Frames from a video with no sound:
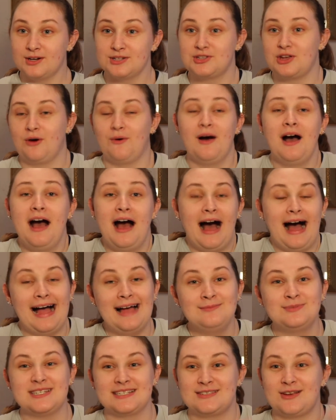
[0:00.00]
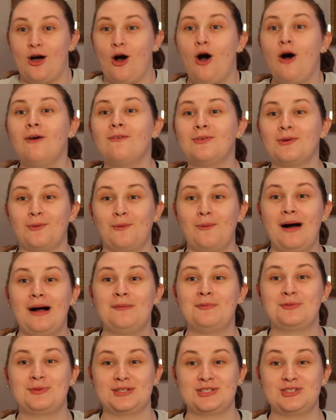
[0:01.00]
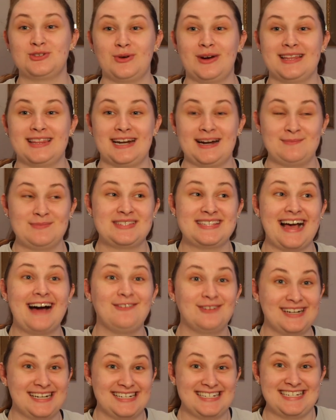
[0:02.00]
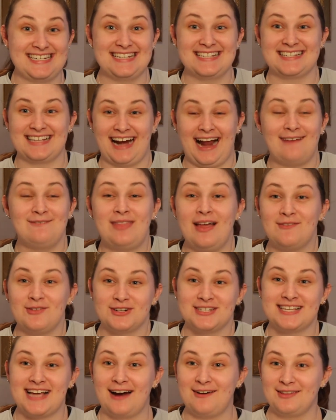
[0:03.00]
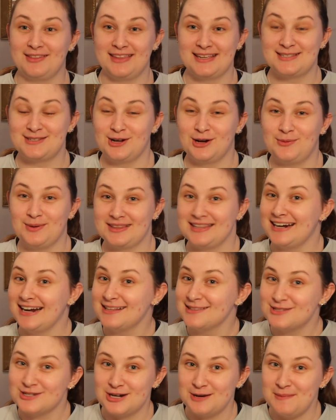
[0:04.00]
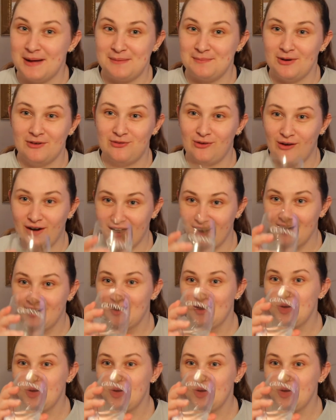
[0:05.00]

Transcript: So I'm just overwhelmed with joy that I'm sounding decent. I've never sounded this good with an instrument before.